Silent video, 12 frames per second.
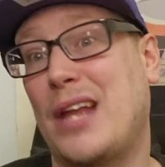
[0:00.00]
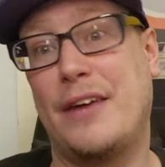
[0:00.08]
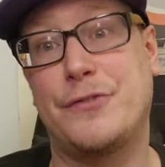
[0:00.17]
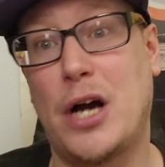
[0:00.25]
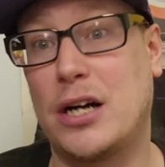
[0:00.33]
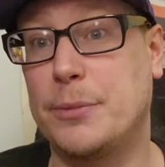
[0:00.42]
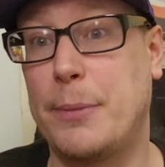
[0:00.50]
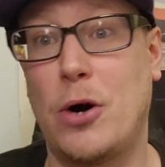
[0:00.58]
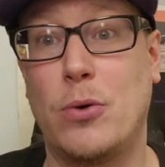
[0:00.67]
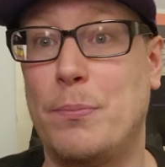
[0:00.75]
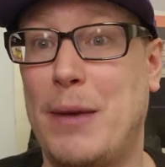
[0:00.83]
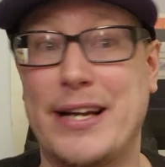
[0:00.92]
I've talked
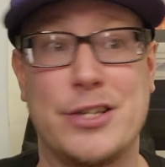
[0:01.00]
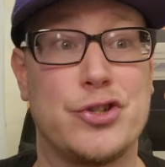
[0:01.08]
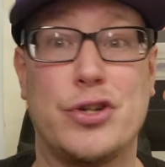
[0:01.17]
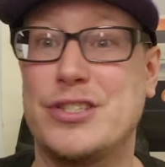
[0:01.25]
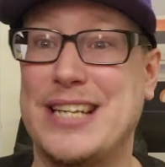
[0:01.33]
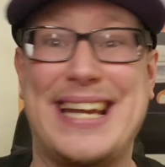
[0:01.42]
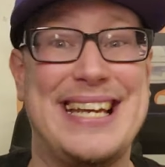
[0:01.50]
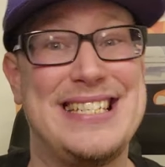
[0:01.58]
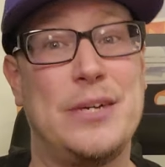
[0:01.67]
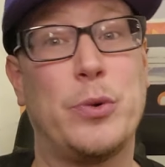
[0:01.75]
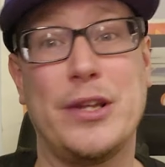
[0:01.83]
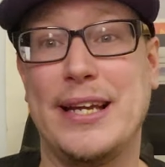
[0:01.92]
about my concerns, like, is
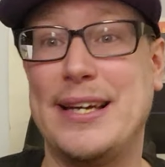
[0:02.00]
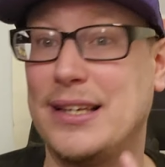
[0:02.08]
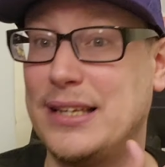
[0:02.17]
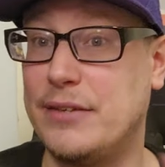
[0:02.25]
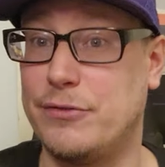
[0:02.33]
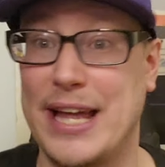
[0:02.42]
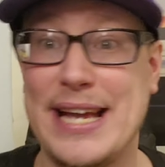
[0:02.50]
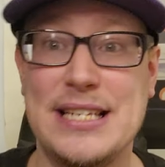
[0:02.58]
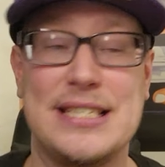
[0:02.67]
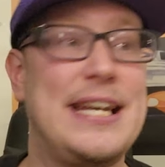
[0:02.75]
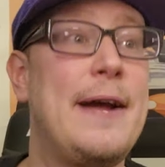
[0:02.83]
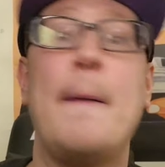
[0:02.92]
he really going to leave
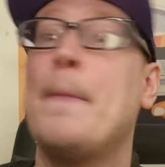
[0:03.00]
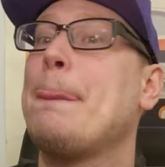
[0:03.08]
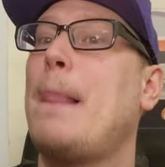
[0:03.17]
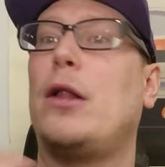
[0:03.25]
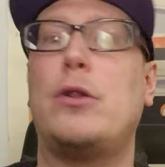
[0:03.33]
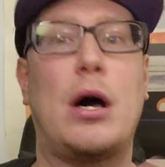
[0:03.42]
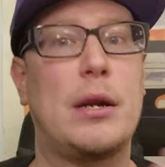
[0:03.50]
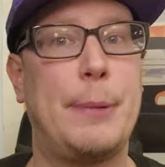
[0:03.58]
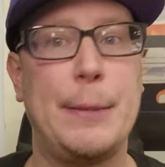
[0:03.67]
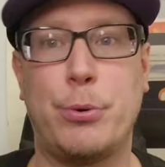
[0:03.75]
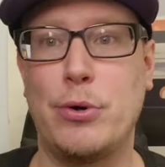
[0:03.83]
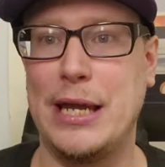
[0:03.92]
legacy? A lot of
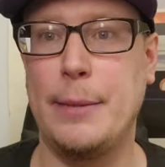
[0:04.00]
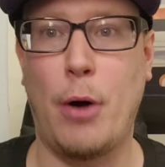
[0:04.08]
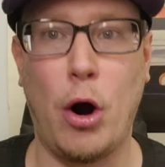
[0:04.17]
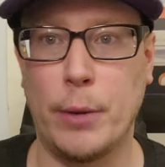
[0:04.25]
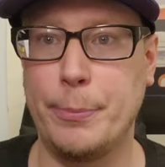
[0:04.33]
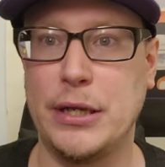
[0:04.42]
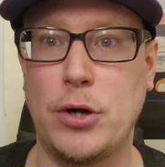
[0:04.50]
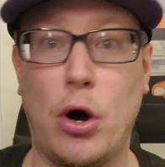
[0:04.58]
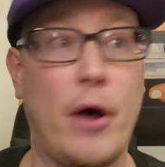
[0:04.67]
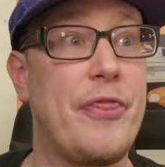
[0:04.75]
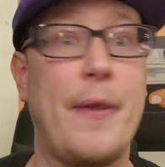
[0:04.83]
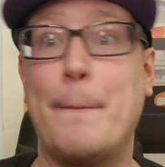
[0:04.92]
people keep harping
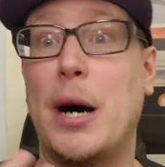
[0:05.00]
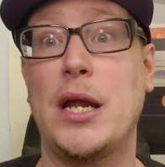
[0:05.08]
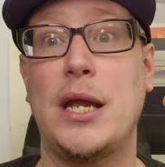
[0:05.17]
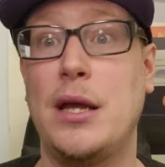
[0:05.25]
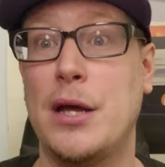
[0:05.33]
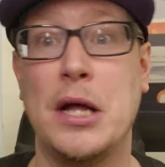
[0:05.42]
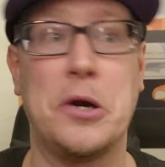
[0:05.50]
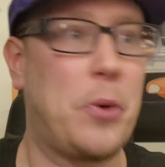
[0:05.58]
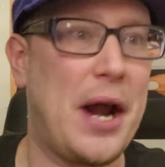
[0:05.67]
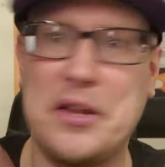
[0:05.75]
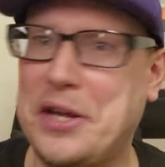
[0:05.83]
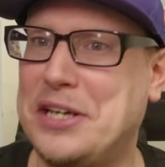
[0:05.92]
on the money,
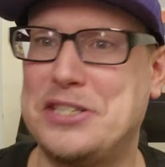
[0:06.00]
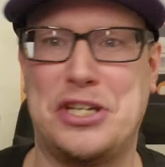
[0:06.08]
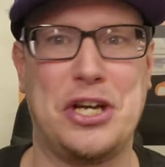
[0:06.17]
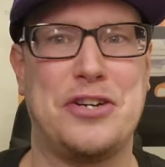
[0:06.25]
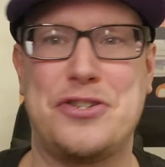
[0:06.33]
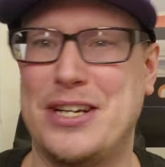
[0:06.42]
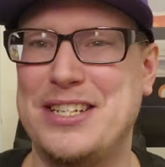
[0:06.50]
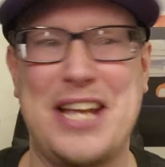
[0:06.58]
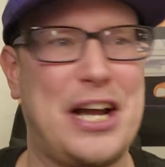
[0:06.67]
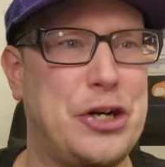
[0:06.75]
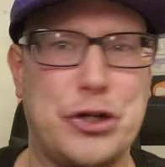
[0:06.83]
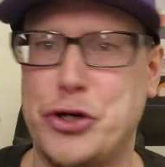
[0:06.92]
right? Like, is he going to, he's
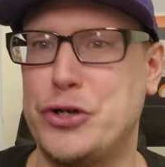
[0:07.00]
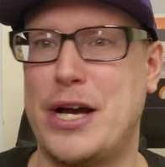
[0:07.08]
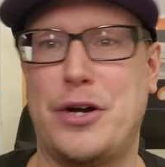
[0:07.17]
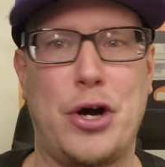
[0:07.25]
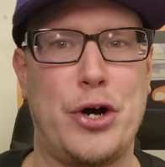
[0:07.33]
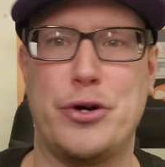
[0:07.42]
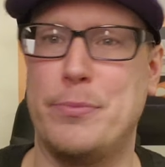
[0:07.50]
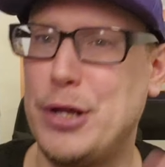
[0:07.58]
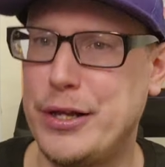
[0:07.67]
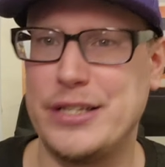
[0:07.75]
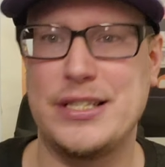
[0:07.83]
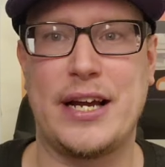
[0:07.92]
not going to turn down $100
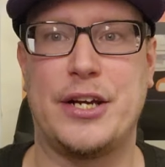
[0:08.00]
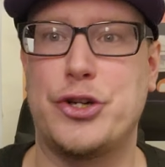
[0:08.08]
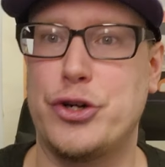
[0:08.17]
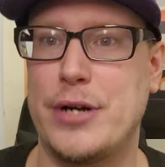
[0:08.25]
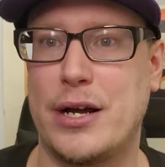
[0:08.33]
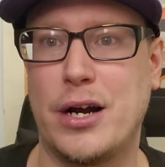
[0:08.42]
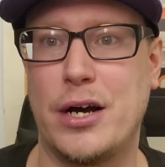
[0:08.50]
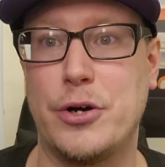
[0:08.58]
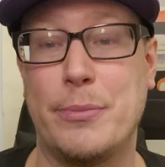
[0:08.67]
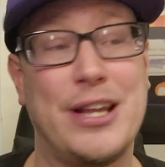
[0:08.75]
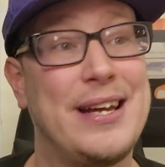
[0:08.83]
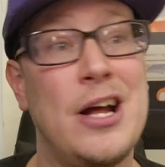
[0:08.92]
million. He's not going to turn down
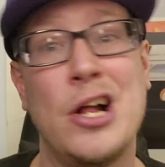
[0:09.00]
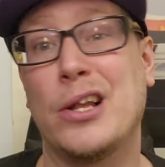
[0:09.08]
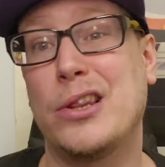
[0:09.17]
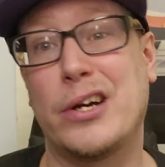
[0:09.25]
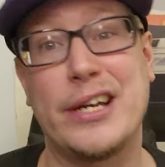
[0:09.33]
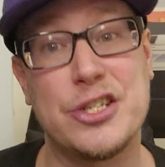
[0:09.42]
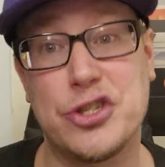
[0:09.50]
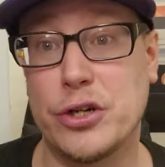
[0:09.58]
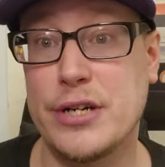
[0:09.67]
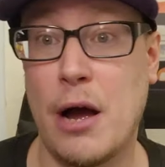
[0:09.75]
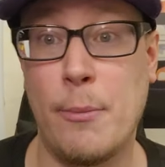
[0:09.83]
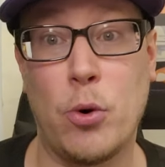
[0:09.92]
$100 million. Look, he's
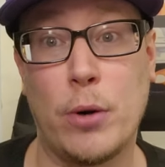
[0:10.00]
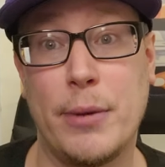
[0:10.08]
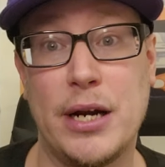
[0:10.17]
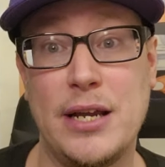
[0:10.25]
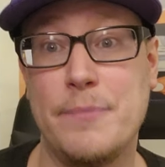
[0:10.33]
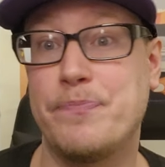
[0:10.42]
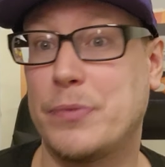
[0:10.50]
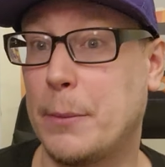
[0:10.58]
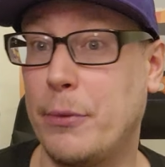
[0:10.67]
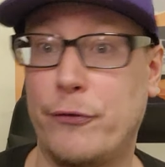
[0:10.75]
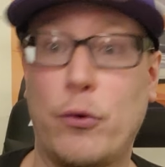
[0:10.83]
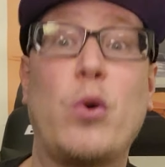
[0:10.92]
turned down more money
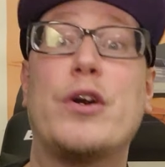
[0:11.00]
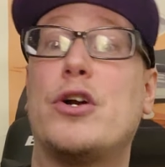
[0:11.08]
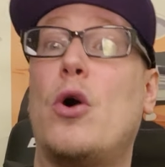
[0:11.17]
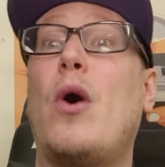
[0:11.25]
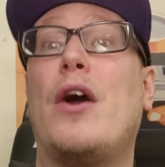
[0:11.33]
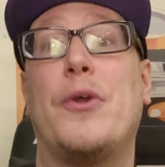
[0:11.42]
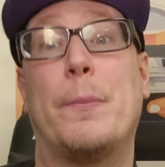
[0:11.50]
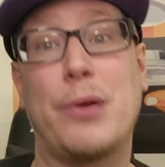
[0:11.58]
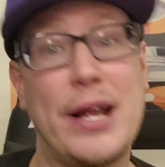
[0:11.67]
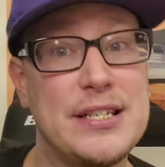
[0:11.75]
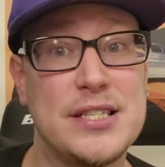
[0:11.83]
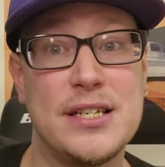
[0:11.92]
before to go other
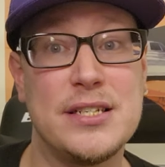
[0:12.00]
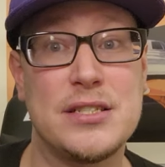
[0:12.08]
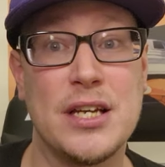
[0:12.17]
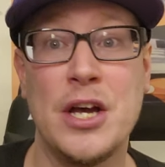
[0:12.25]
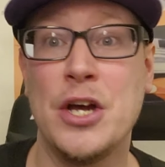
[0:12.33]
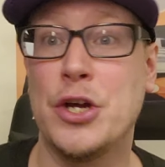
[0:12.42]
places.